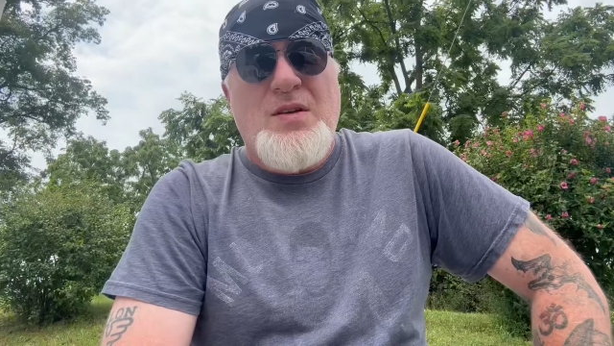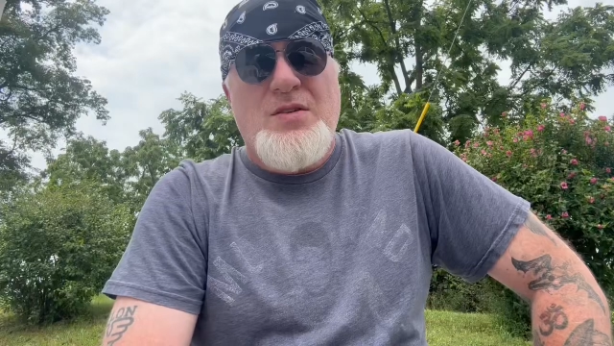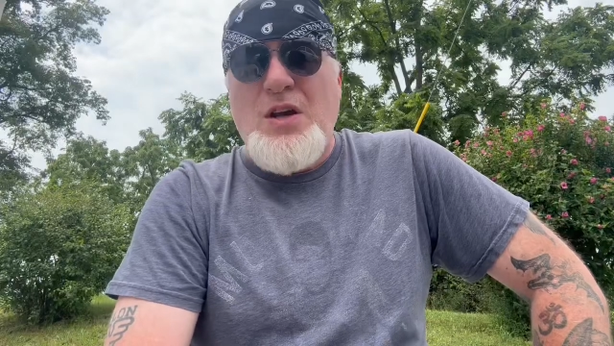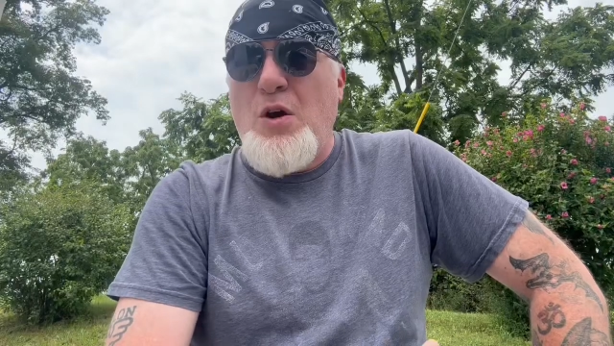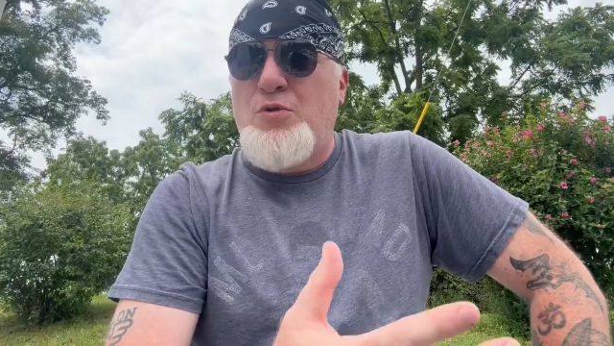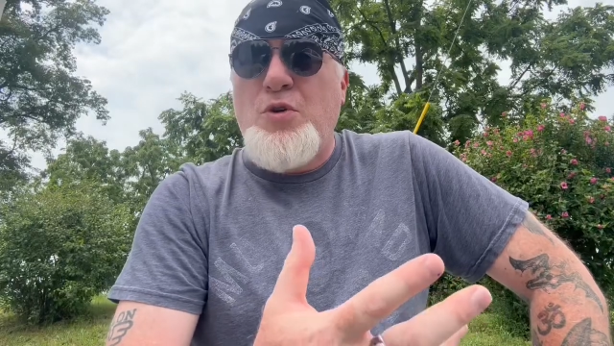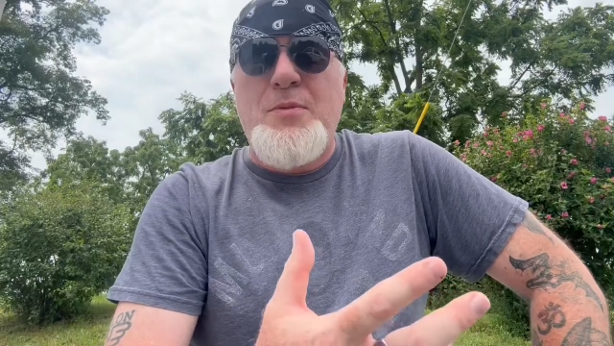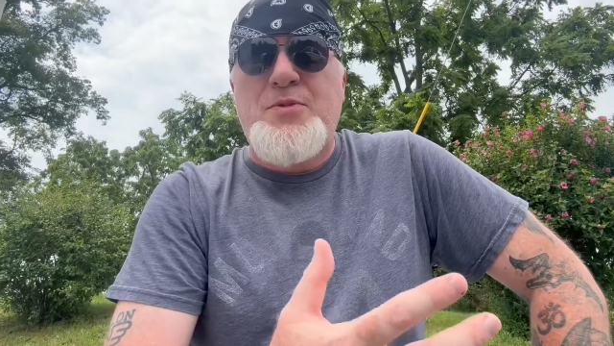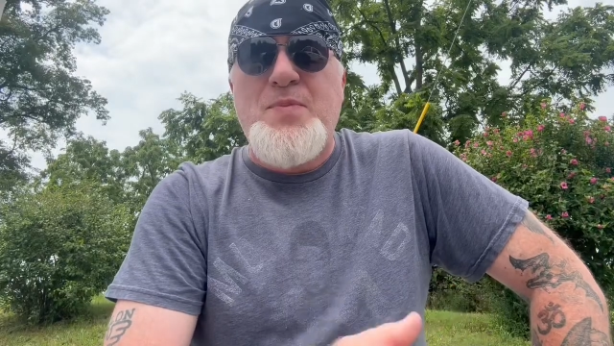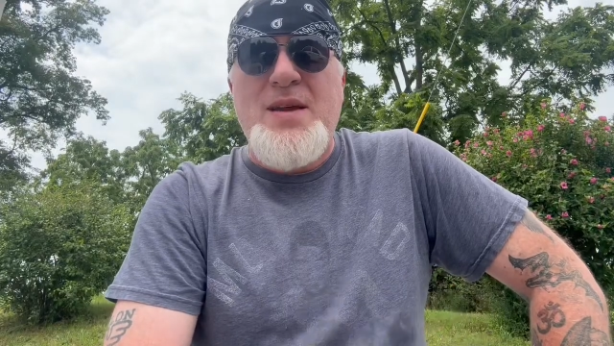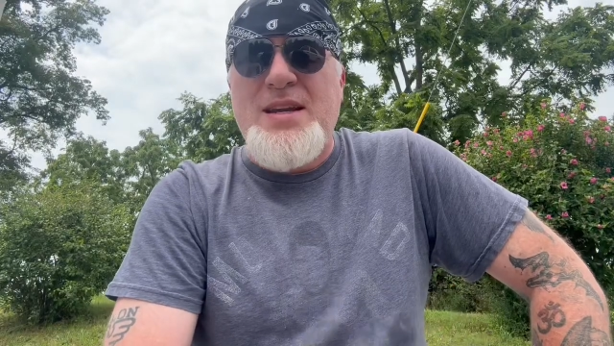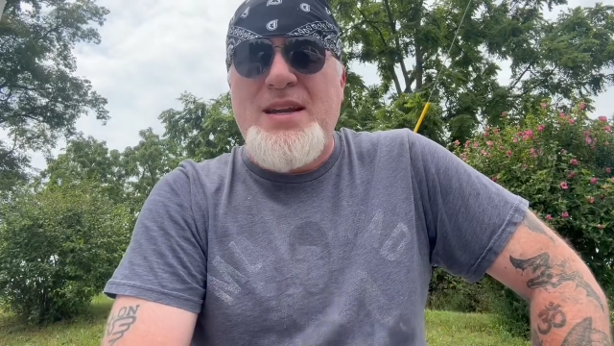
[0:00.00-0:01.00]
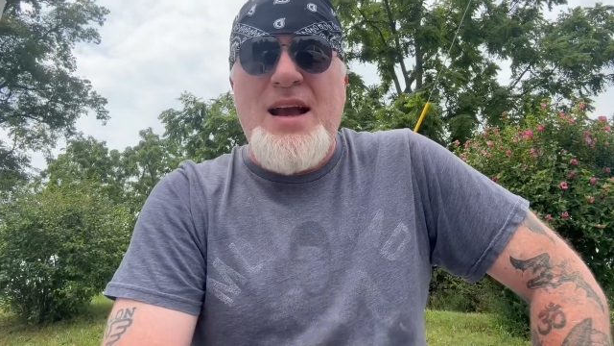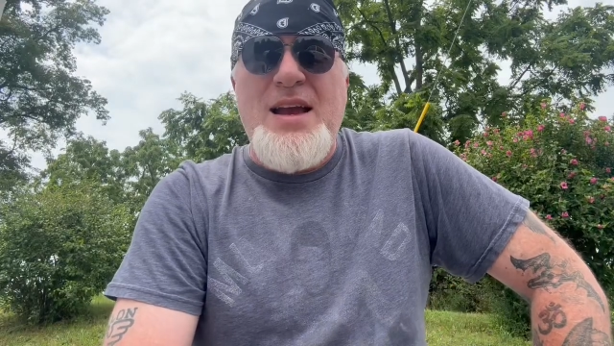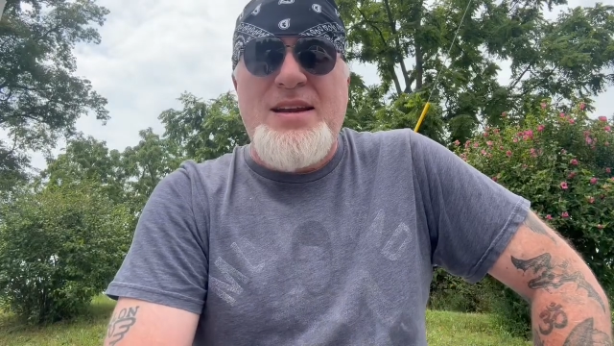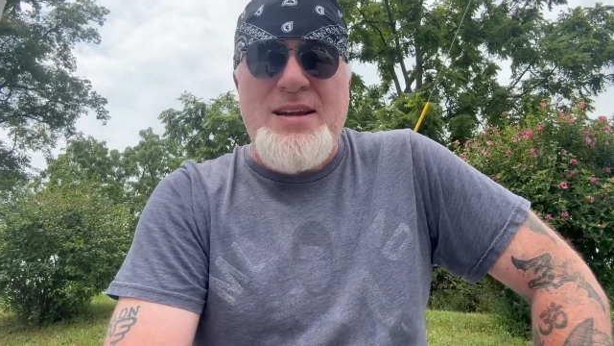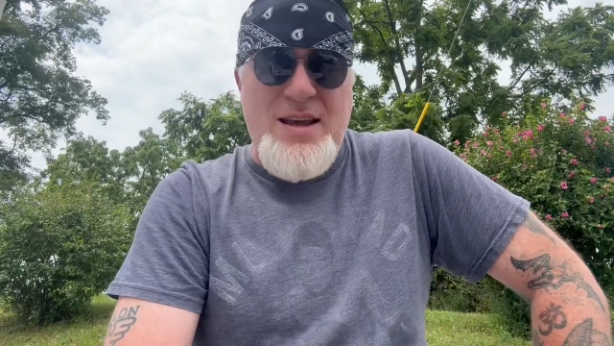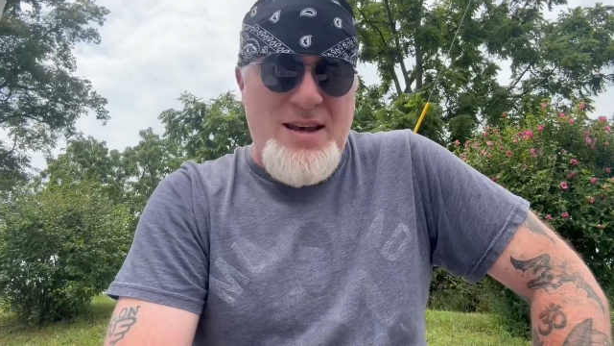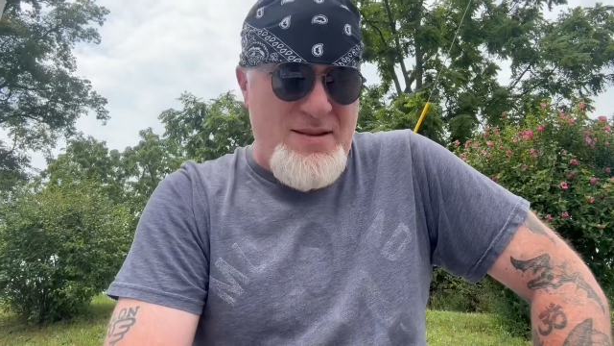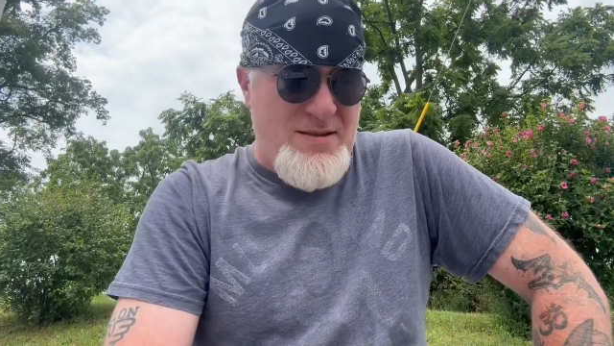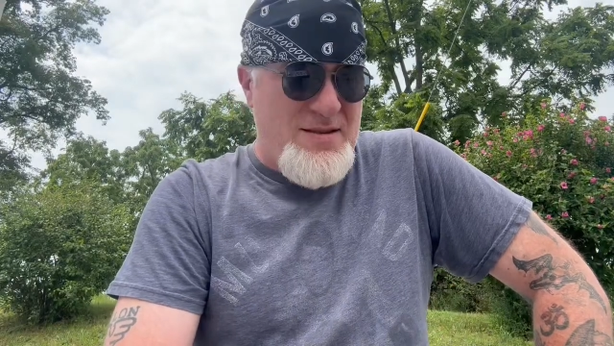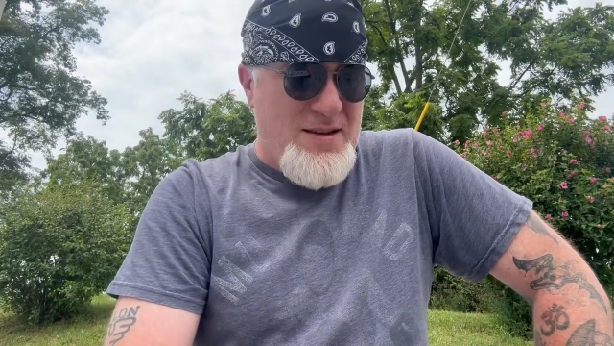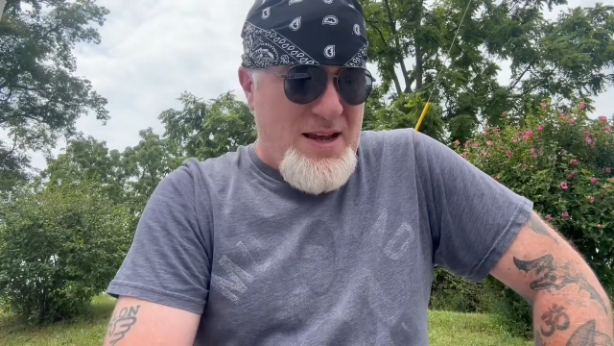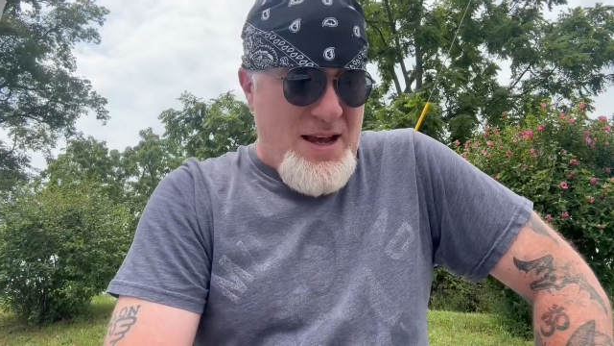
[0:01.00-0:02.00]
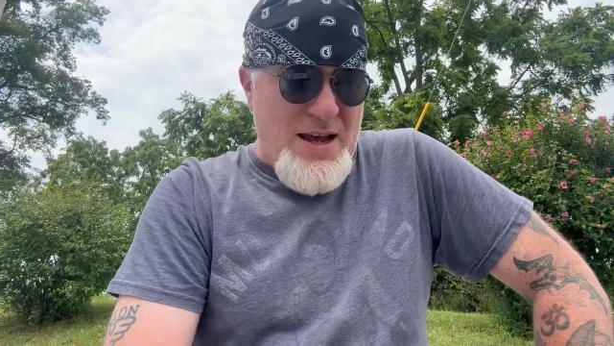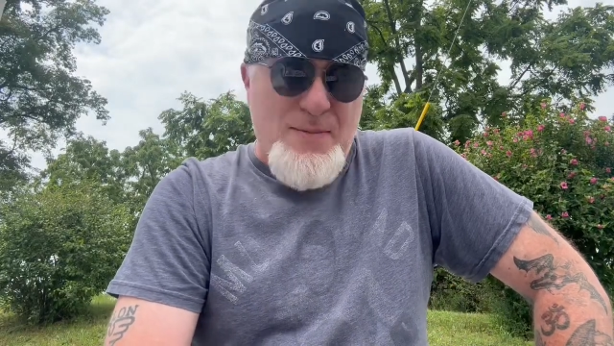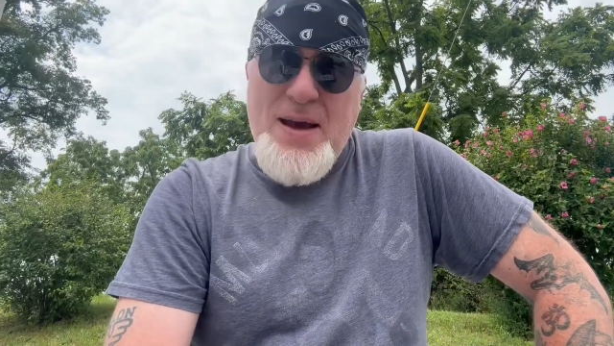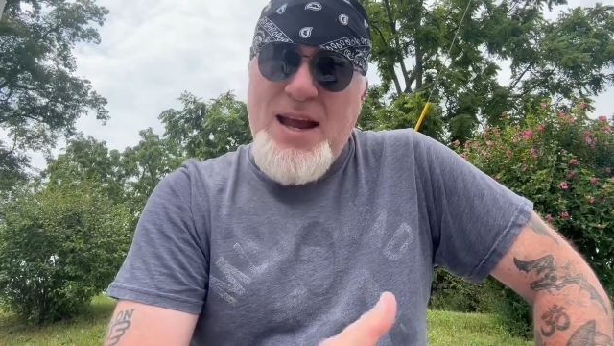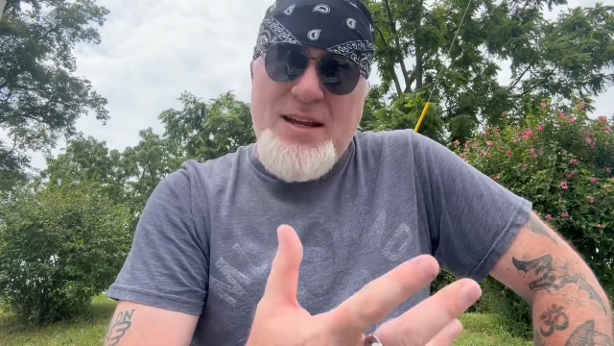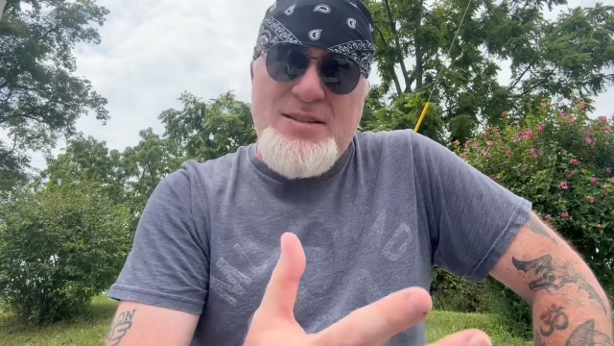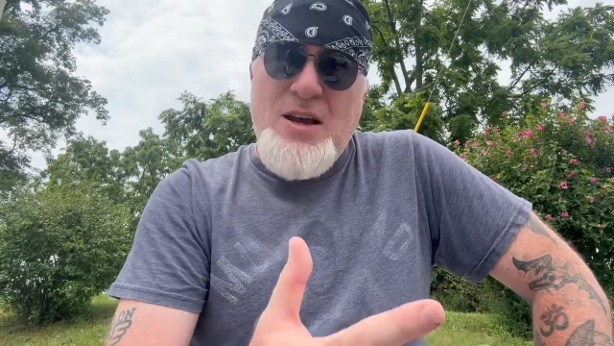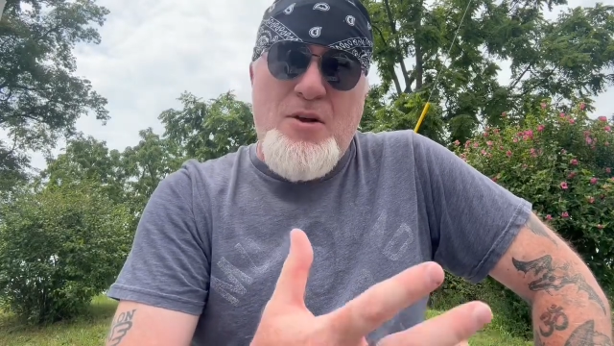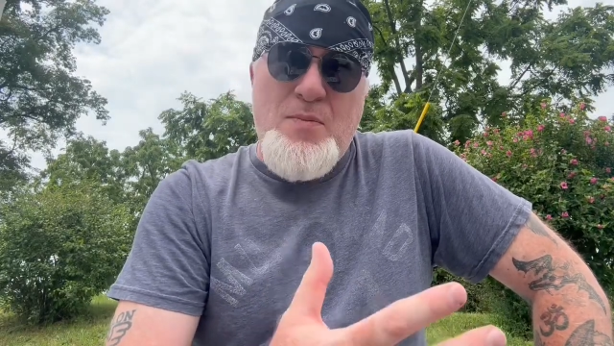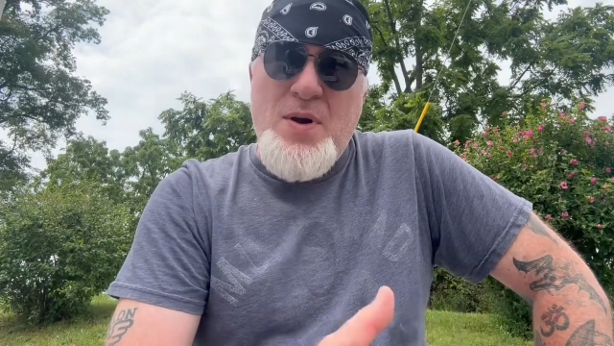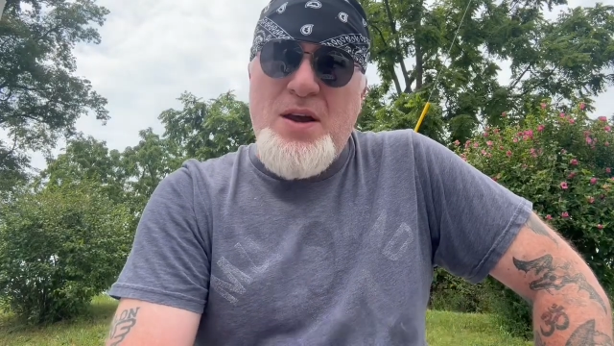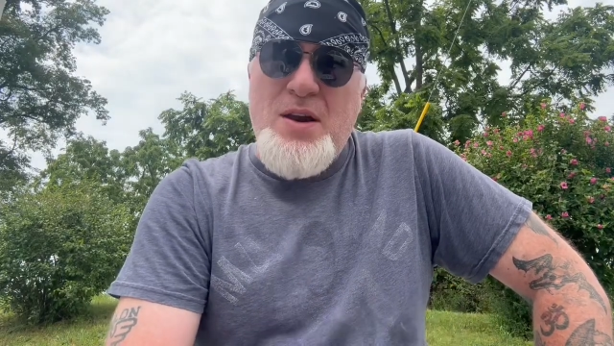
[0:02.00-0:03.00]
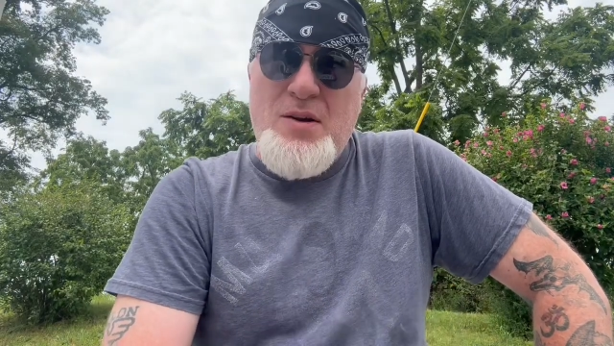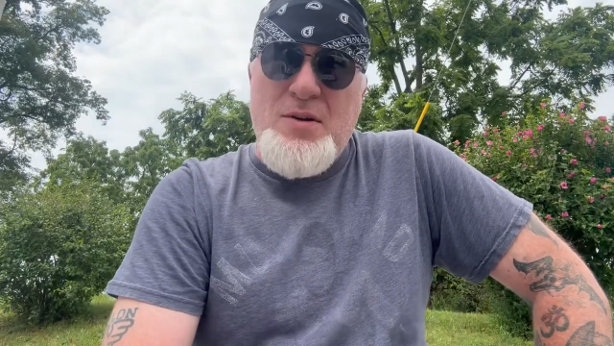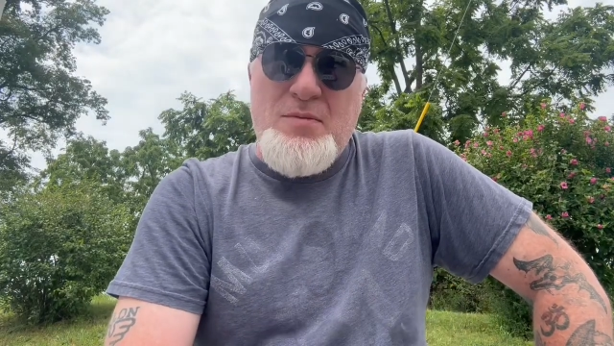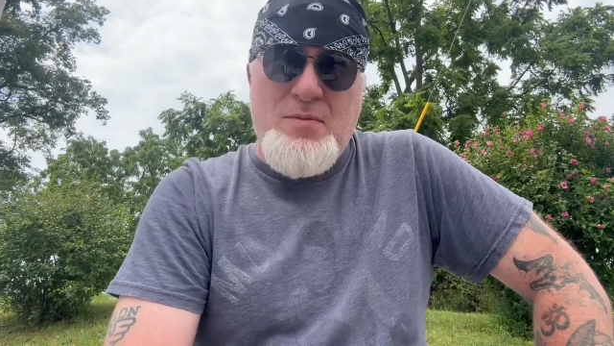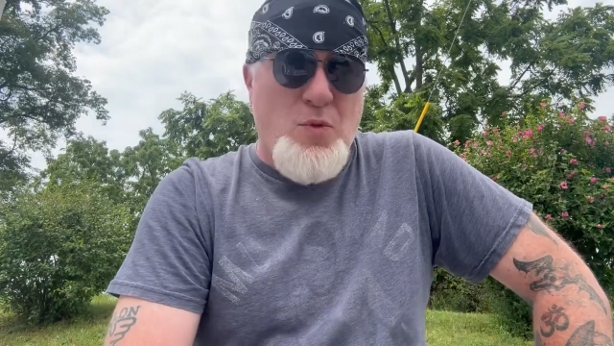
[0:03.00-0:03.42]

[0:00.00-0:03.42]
So Trump's been indicted again, and MAGA's all butt hurt.